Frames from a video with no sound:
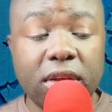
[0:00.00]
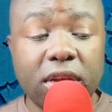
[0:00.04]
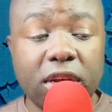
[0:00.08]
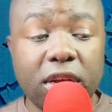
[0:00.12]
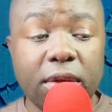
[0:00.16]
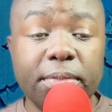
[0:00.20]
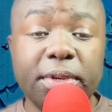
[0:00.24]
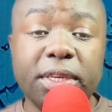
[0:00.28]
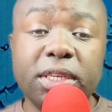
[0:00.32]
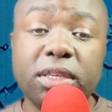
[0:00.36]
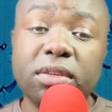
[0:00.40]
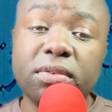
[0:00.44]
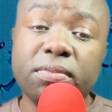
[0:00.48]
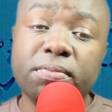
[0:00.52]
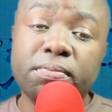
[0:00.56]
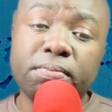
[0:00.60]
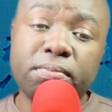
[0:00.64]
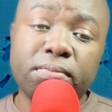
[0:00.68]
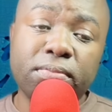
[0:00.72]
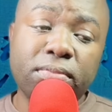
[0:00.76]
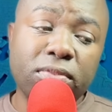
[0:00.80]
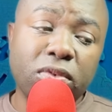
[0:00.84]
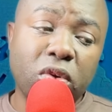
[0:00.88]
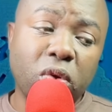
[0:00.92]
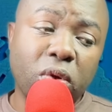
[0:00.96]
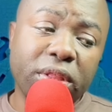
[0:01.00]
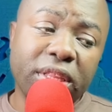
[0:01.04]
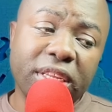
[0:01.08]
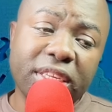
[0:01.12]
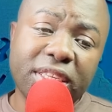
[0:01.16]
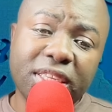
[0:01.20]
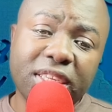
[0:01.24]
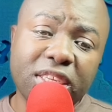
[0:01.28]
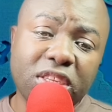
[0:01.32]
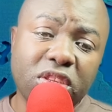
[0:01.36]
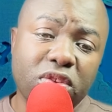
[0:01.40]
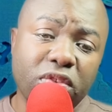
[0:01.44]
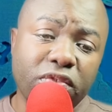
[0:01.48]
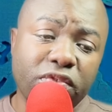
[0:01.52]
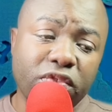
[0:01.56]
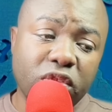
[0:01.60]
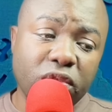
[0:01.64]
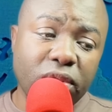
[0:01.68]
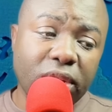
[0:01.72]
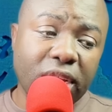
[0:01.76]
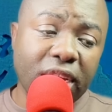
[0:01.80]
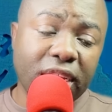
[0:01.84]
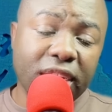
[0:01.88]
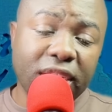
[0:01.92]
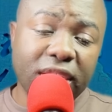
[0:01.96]
I mean, on the 6th of
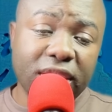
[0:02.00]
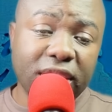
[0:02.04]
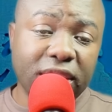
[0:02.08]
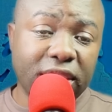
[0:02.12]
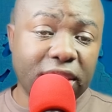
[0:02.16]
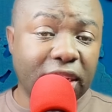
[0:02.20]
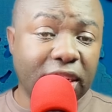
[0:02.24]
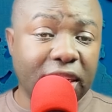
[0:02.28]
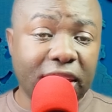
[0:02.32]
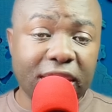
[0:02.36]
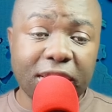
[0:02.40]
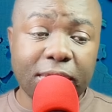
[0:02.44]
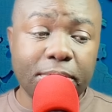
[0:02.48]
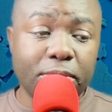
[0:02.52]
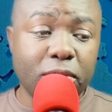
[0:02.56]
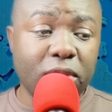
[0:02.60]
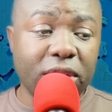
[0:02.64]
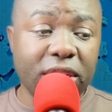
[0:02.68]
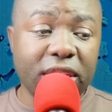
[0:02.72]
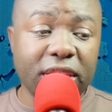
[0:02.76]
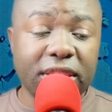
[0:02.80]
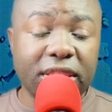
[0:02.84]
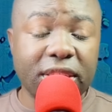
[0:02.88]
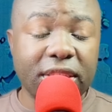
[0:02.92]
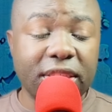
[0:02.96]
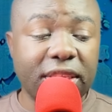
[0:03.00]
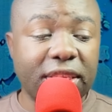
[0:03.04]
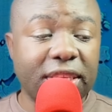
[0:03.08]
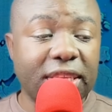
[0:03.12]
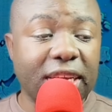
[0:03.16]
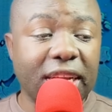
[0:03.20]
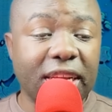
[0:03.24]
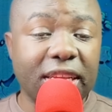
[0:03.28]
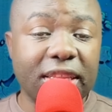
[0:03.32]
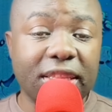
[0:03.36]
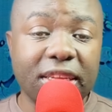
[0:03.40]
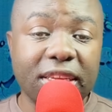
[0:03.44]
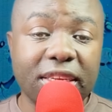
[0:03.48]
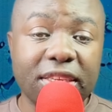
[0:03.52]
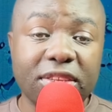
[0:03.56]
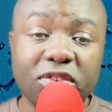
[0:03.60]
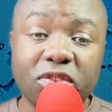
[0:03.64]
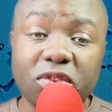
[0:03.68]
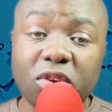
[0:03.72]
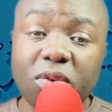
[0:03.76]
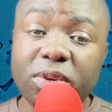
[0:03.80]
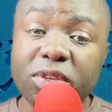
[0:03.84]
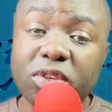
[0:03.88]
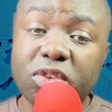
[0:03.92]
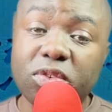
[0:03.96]
July, General Mkhwanazi decided that he's
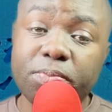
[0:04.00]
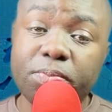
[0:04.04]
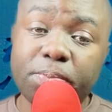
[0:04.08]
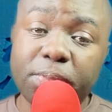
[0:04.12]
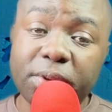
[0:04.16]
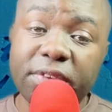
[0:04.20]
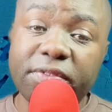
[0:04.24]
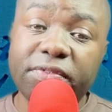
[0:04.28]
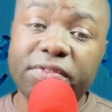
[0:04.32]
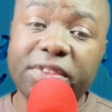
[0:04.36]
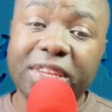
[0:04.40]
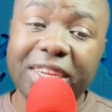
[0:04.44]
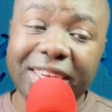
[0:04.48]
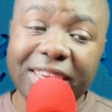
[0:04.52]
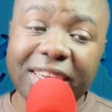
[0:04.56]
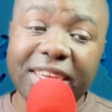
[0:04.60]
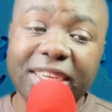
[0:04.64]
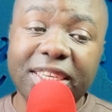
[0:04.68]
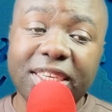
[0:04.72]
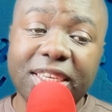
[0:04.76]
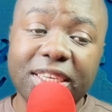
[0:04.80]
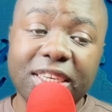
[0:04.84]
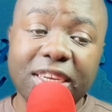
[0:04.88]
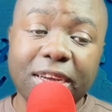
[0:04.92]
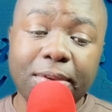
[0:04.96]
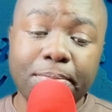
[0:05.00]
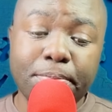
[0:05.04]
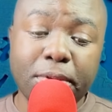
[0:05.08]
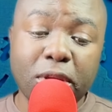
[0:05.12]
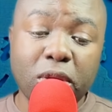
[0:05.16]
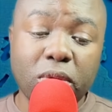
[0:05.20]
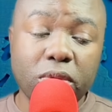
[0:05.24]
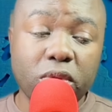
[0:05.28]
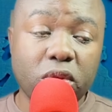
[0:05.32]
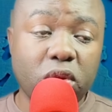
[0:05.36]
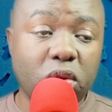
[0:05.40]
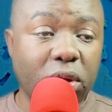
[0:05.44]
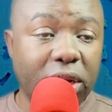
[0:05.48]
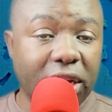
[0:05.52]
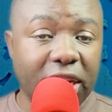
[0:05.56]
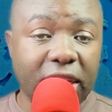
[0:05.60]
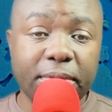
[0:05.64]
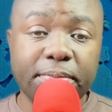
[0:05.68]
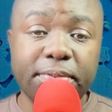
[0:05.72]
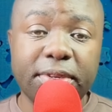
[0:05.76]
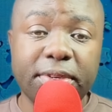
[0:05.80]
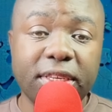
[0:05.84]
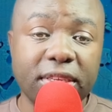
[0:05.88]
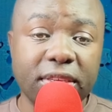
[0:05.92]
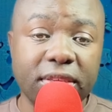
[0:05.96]
going to brief the nation about
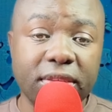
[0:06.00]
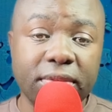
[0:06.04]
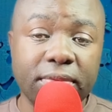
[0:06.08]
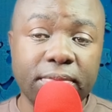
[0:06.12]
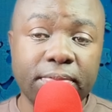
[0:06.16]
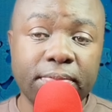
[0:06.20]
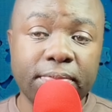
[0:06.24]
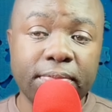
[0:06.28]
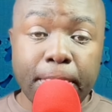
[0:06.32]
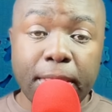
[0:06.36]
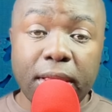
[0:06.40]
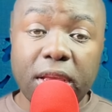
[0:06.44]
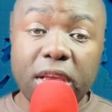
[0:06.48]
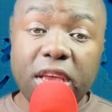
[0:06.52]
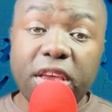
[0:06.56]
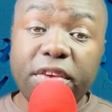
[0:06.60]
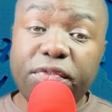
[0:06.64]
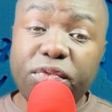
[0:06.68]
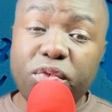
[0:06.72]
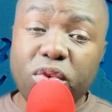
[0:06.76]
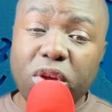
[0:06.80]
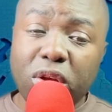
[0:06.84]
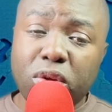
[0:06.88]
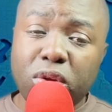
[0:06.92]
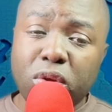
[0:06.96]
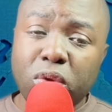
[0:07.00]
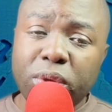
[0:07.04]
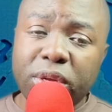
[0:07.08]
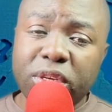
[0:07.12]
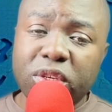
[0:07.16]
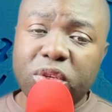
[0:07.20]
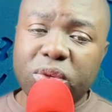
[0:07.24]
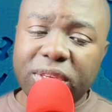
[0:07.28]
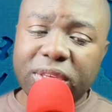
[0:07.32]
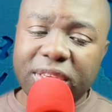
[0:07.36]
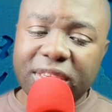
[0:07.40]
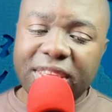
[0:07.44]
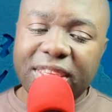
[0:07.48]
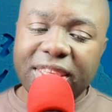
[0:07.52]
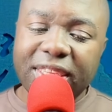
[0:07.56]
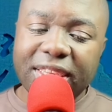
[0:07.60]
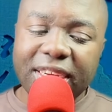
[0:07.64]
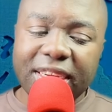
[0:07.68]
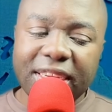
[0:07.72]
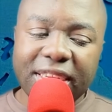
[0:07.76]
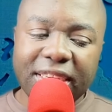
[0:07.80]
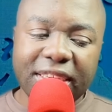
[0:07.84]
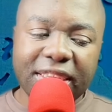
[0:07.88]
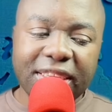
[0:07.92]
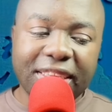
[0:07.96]
corruption. If you are going to
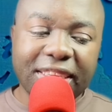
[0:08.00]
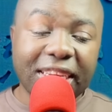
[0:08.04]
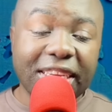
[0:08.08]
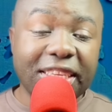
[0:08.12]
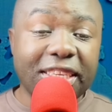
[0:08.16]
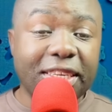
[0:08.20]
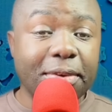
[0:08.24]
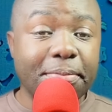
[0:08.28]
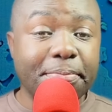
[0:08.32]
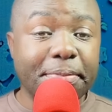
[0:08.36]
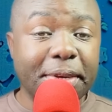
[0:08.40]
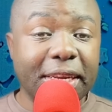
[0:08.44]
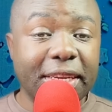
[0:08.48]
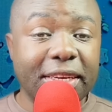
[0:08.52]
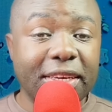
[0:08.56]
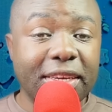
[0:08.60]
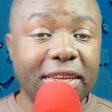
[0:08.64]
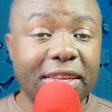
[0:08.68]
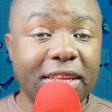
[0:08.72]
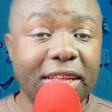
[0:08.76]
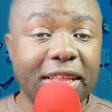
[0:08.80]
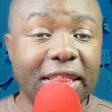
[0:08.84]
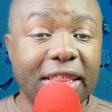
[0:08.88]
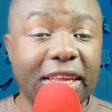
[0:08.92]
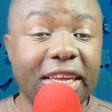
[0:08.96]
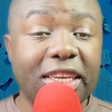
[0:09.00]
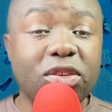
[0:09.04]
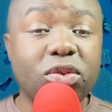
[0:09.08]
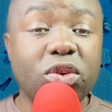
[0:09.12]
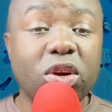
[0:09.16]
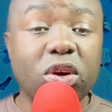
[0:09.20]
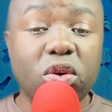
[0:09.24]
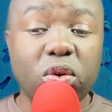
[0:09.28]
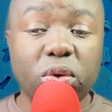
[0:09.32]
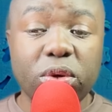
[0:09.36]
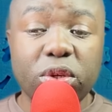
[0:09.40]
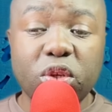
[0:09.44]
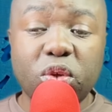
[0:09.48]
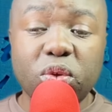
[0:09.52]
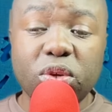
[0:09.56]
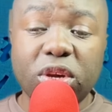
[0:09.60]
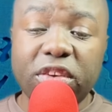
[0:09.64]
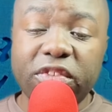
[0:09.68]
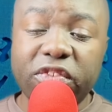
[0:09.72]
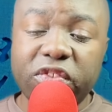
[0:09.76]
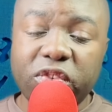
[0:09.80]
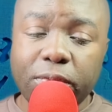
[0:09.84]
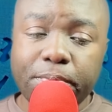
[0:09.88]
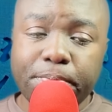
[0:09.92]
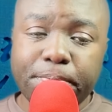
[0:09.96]
discredit such a man, then you are going to
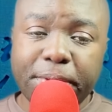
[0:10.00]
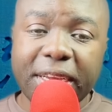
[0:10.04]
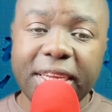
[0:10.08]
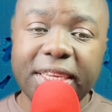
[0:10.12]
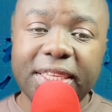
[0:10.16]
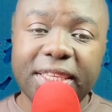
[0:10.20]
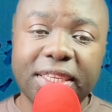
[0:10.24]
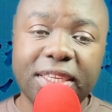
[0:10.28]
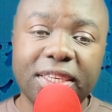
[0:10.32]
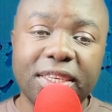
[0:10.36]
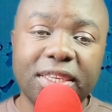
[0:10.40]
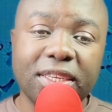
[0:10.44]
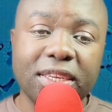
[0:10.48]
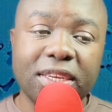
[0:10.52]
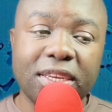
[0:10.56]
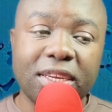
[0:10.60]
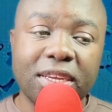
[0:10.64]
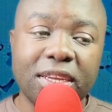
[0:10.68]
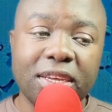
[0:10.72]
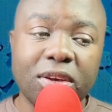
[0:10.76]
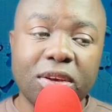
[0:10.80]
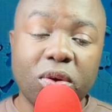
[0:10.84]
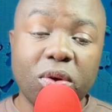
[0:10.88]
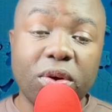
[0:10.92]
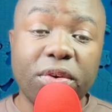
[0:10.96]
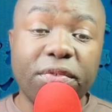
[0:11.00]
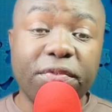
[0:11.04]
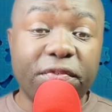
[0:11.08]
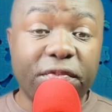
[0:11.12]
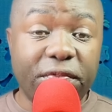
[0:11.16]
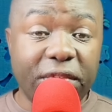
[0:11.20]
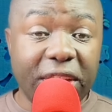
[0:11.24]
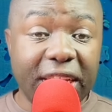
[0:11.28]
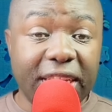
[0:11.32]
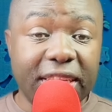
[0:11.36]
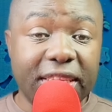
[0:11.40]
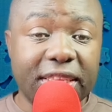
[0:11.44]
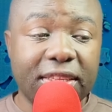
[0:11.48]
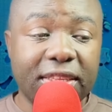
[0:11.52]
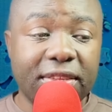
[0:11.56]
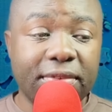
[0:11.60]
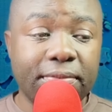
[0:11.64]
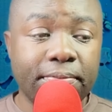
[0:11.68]
have to base it on facts.